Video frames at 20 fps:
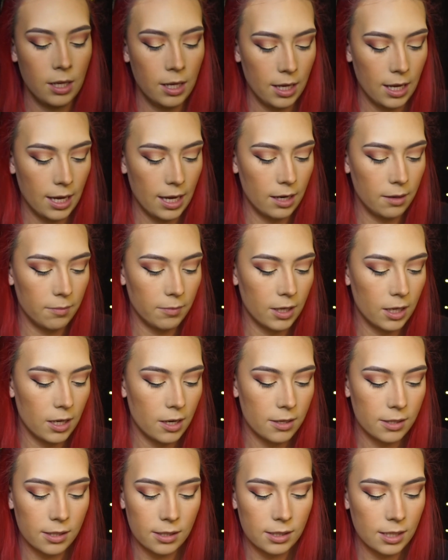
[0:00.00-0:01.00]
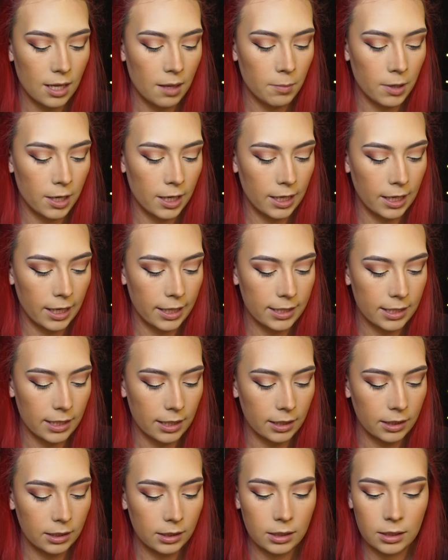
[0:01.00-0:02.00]
and I'm going to use the same
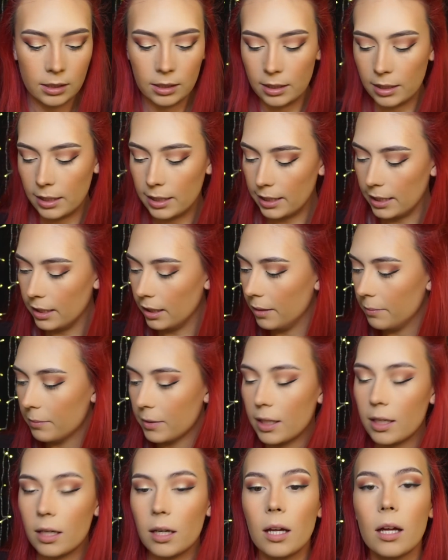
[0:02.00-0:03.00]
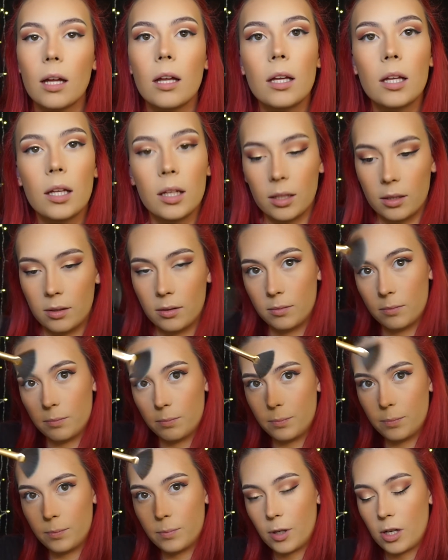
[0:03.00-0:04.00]
highlighter, and I'm going to
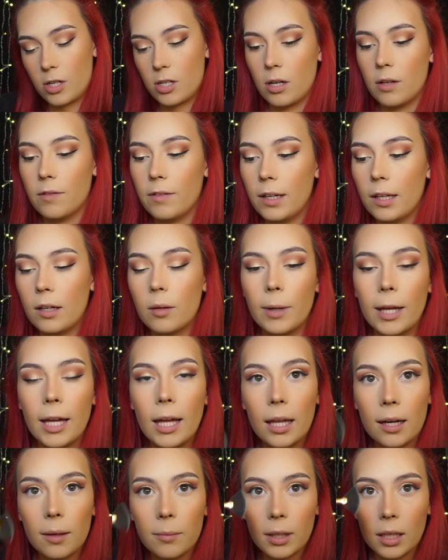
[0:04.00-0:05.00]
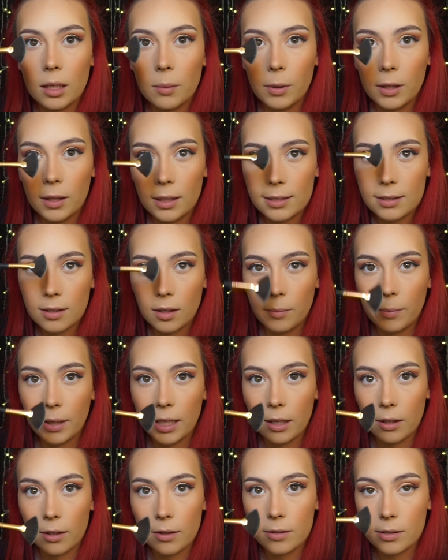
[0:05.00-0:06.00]
brush it off a little bit, and I'm going to put this on my
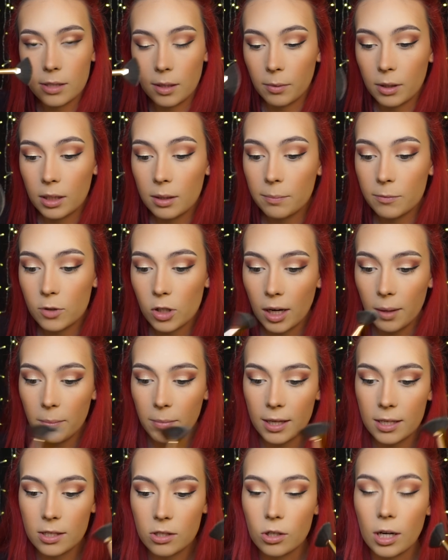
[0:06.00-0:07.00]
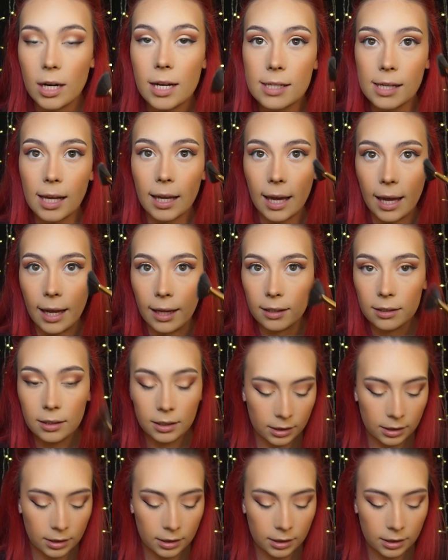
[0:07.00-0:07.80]
nose. So I'm going to try and be as straight as I can,